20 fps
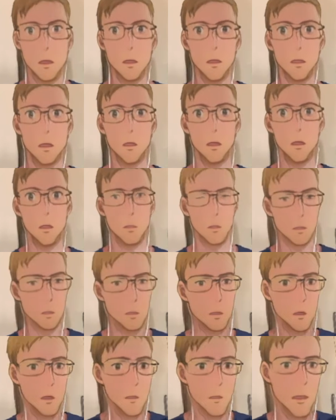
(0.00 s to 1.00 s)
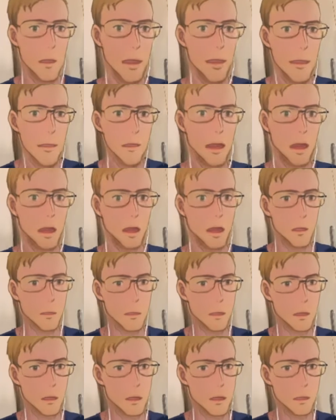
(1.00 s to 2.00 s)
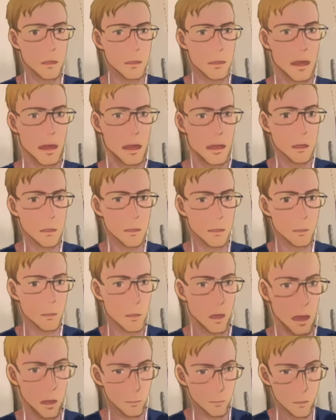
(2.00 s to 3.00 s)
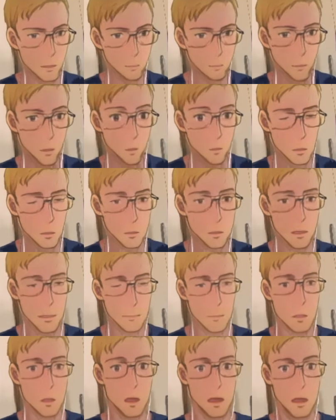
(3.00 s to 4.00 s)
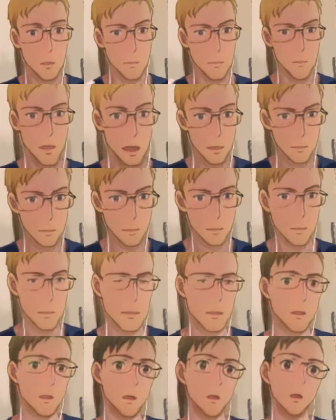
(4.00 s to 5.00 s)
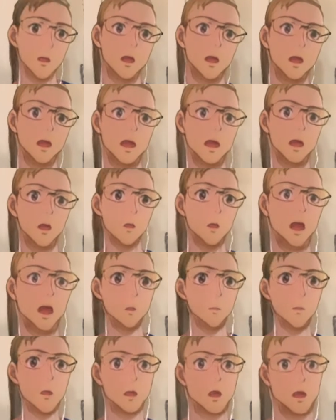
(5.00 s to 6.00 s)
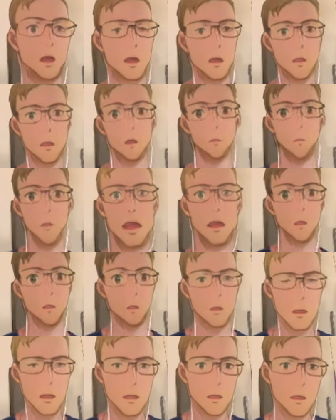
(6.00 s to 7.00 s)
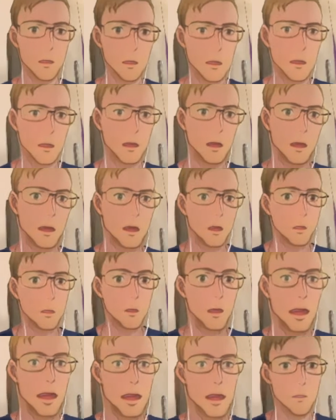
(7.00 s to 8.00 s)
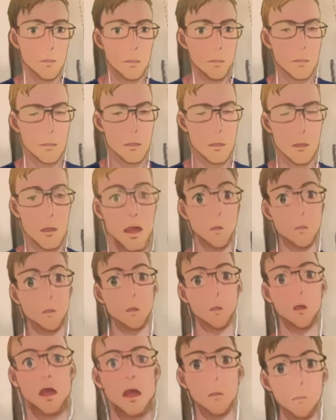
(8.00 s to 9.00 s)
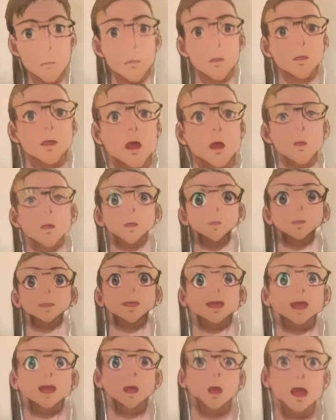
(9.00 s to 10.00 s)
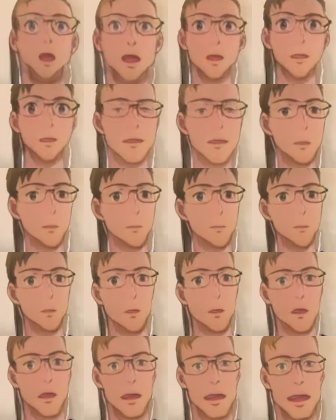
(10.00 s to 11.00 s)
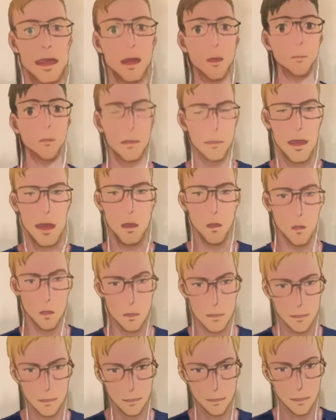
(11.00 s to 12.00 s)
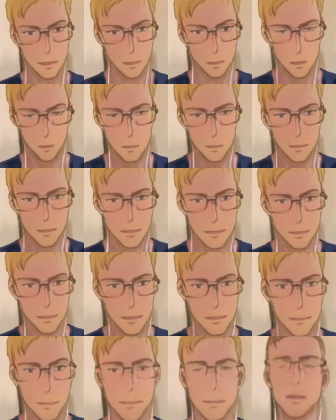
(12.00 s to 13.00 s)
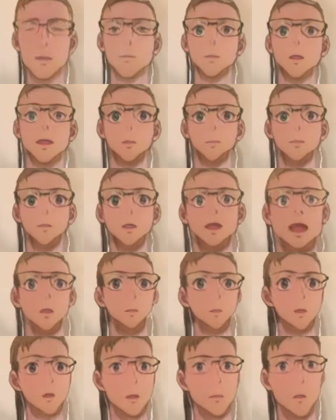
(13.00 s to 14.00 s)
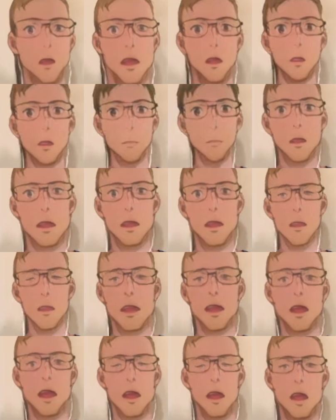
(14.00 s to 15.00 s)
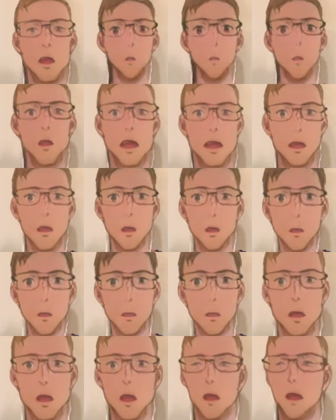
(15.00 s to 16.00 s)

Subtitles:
do. Then you have the power consumption in watt, how much does this miner need. You have to input also the cost for the kilowatt hour in dollars. This was something I wasn't aware at the beginning. When you